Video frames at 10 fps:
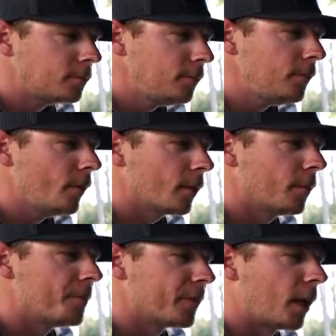You like it?
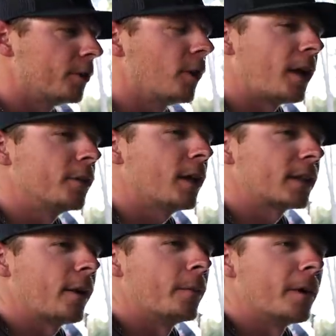I do. I do
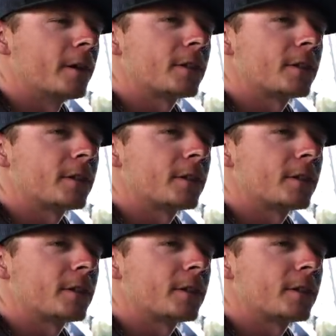like that one better.